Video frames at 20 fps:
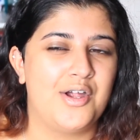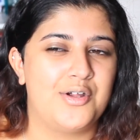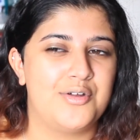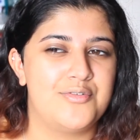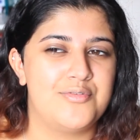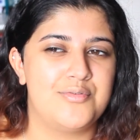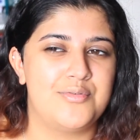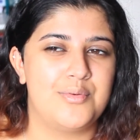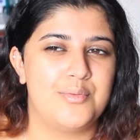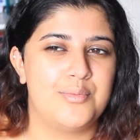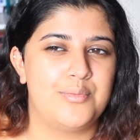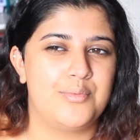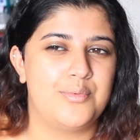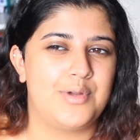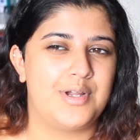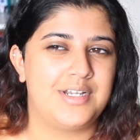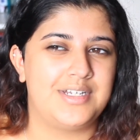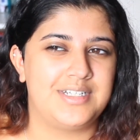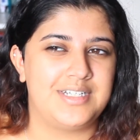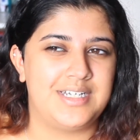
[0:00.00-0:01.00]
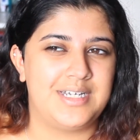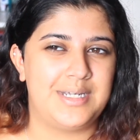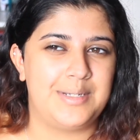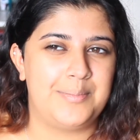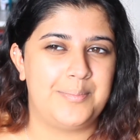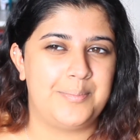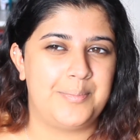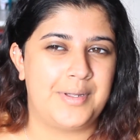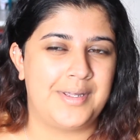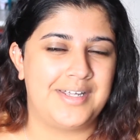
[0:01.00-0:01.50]
reddy,
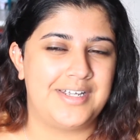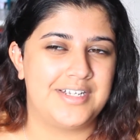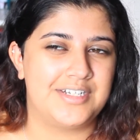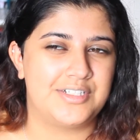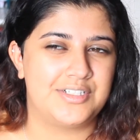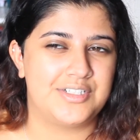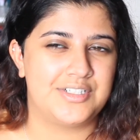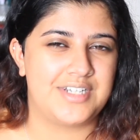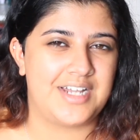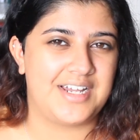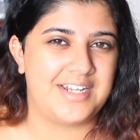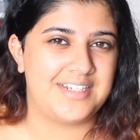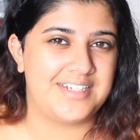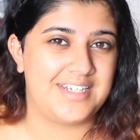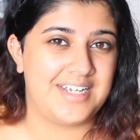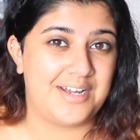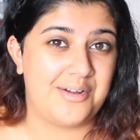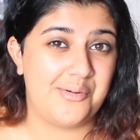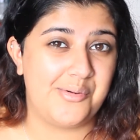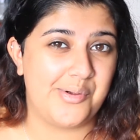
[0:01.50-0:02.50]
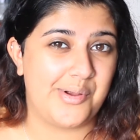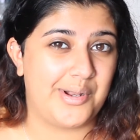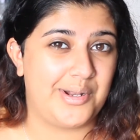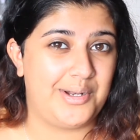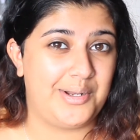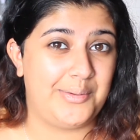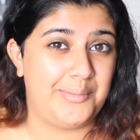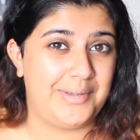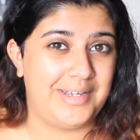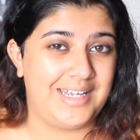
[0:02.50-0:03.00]
pinkish, standy out,
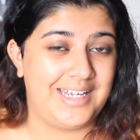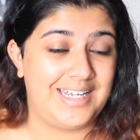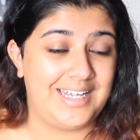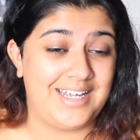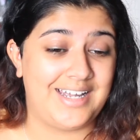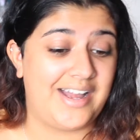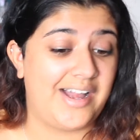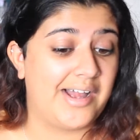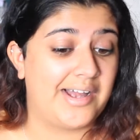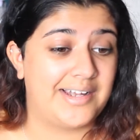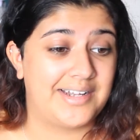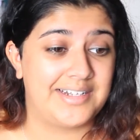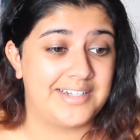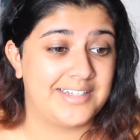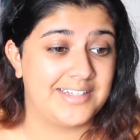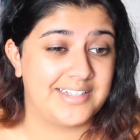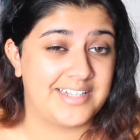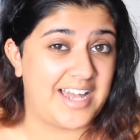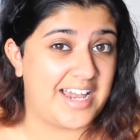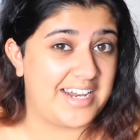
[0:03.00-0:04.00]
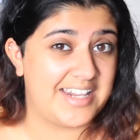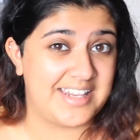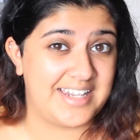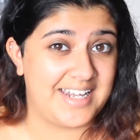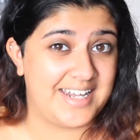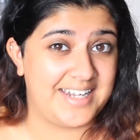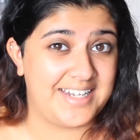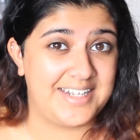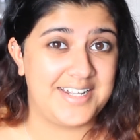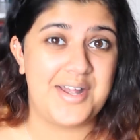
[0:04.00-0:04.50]
glowy kind of
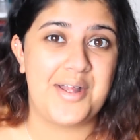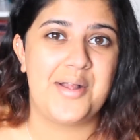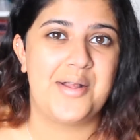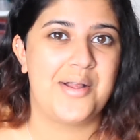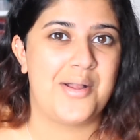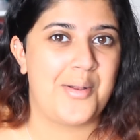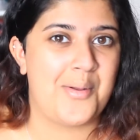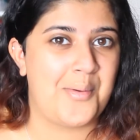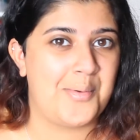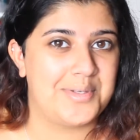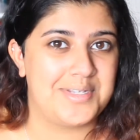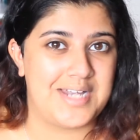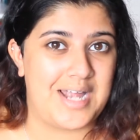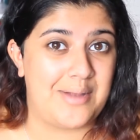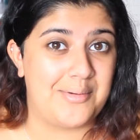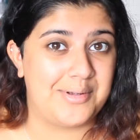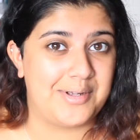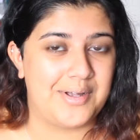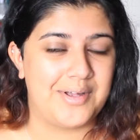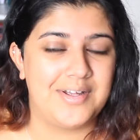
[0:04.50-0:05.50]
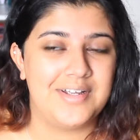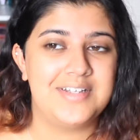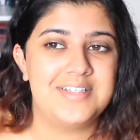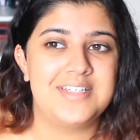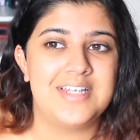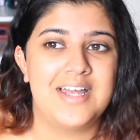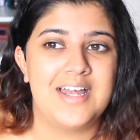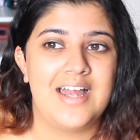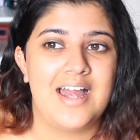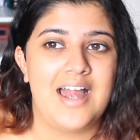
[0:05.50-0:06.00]
thing. We'll see how it goes.
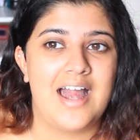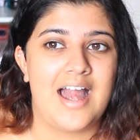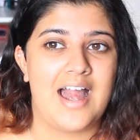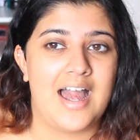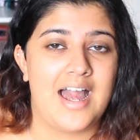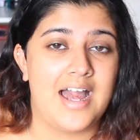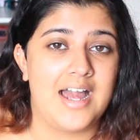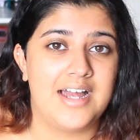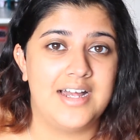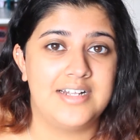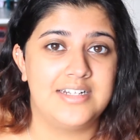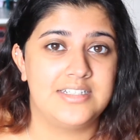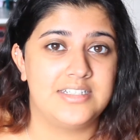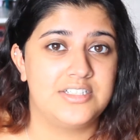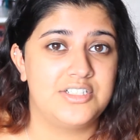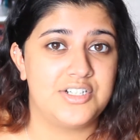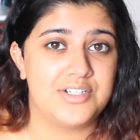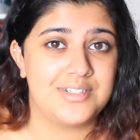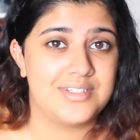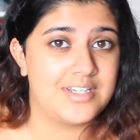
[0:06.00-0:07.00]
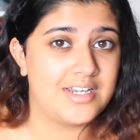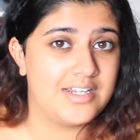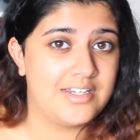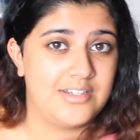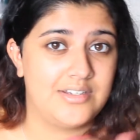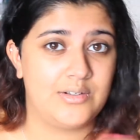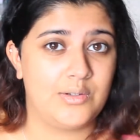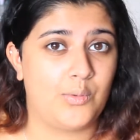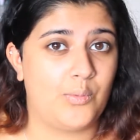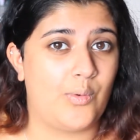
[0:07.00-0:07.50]
And just
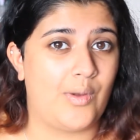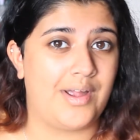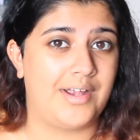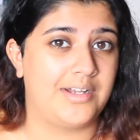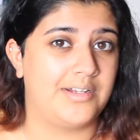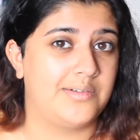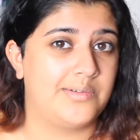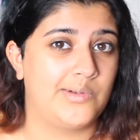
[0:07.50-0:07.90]
a quite